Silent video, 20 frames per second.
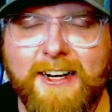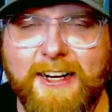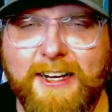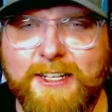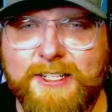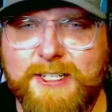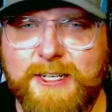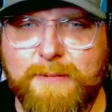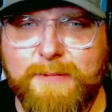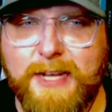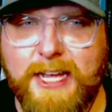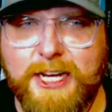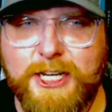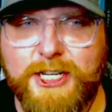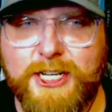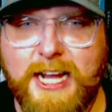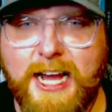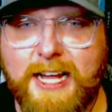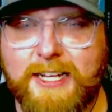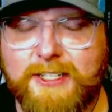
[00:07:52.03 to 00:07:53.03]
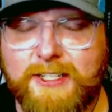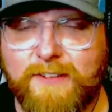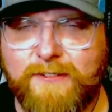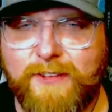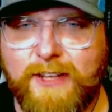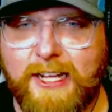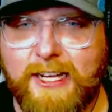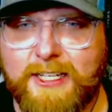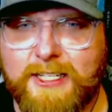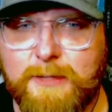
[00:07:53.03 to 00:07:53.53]
some nice shots of,
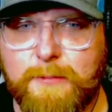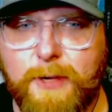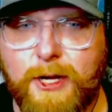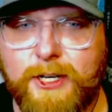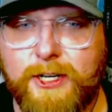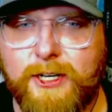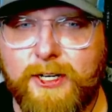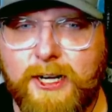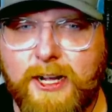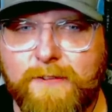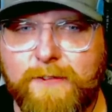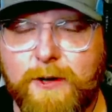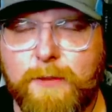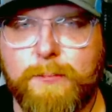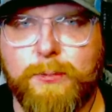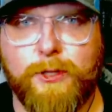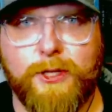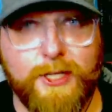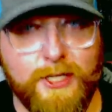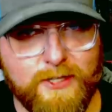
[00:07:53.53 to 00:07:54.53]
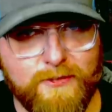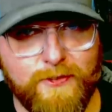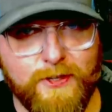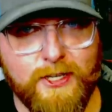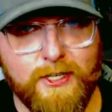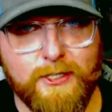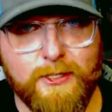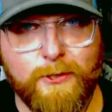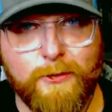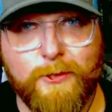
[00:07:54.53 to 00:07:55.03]
like, some undercover police
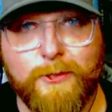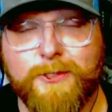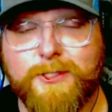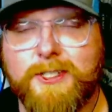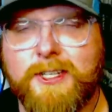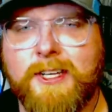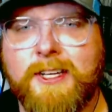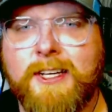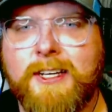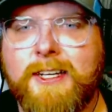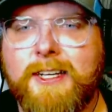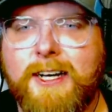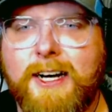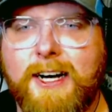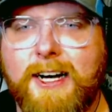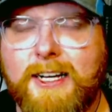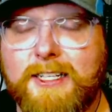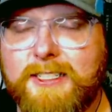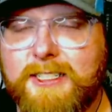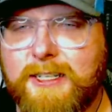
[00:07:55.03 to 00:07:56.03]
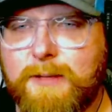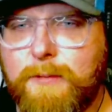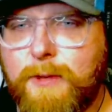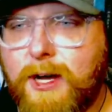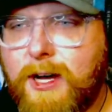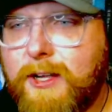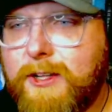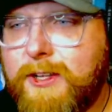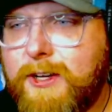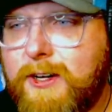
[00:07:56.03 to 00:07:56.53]
vehicles, some
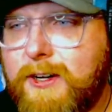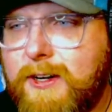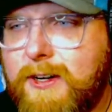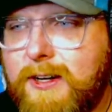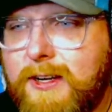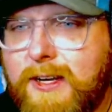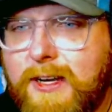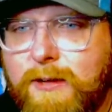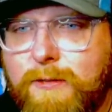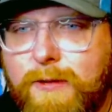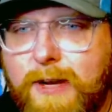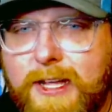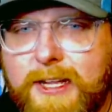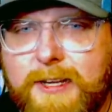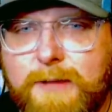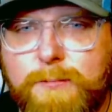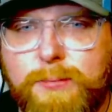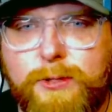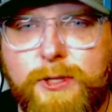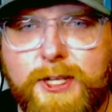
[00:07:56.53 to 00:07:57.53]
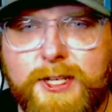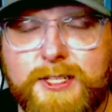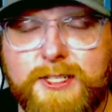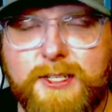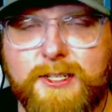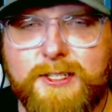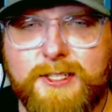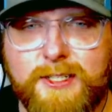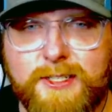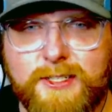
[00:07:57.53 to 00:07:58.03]
other random police
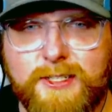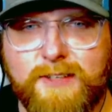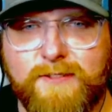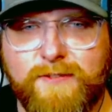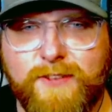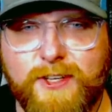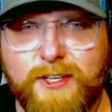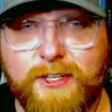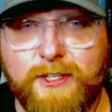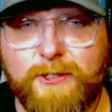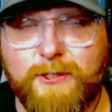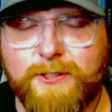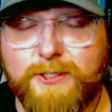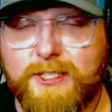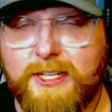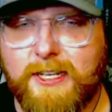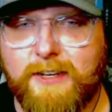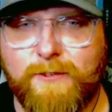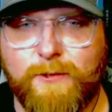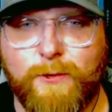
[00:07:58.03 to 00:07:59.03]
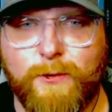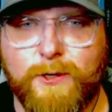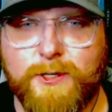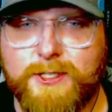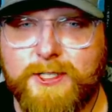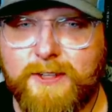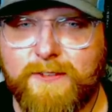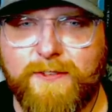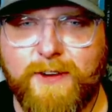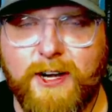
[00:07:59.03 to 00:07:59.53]
assistant vehicles, and of
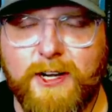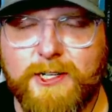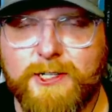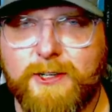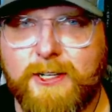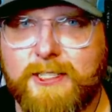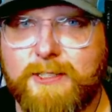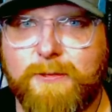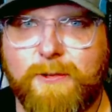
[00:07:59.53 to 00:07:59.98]
course the fire trucks